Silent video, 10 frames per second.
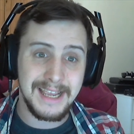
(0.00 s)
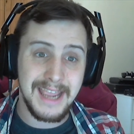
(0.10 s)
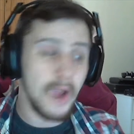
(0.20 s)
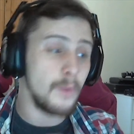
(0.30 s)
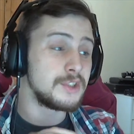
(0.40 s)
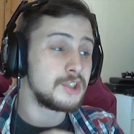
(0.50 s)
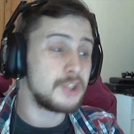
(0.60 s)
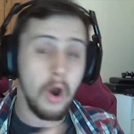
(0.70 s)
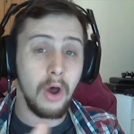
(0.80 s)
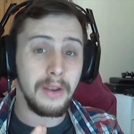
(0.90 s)
It was
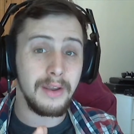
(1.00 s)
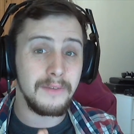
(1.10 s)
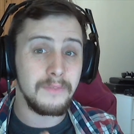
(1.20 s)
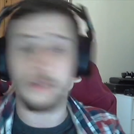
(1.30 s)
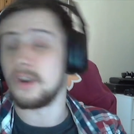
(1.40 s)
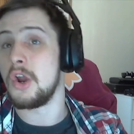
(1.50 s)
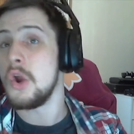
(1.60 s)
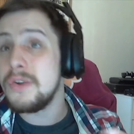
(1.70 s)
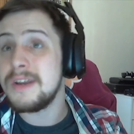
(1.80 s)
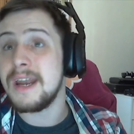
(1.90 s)
gone. I don't know
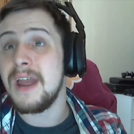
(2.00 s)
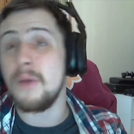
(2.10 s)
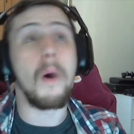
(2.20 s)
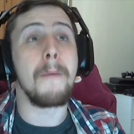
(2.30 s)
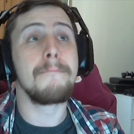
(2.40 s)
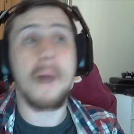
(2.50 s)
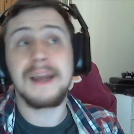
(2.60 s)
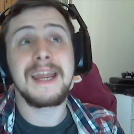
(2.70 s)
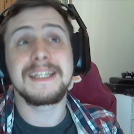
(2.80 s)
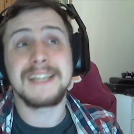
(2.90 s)
who did it, what
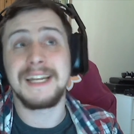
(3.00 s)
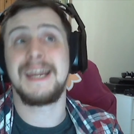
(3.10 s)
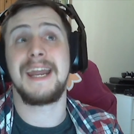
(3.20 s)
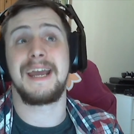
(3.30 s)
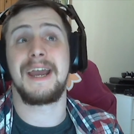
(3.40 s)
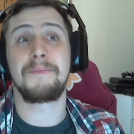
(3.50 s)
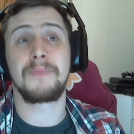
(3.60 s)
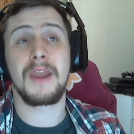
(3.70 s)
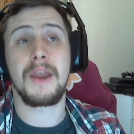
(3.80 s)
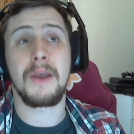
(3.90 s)
monkey deleted it,
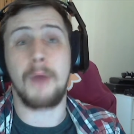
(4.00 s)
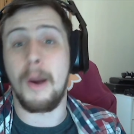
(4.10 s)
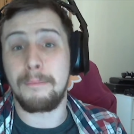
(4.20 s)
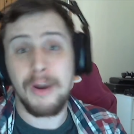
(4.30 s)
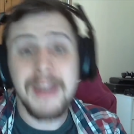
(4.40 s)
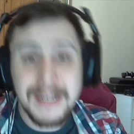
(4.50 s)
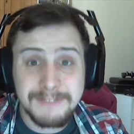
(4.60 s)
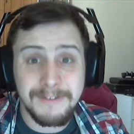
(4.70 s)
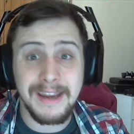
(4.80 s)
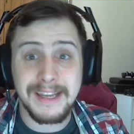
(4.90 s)
but I'll break his
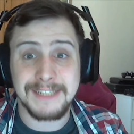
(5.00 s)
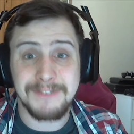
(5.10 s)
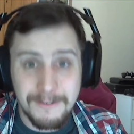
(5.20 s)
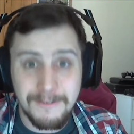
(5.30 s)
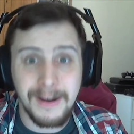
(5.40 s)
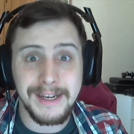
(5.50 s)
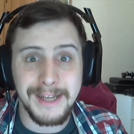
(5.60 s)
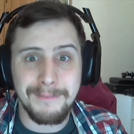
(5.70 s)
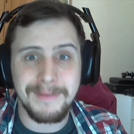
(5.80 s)
fingers if I find him.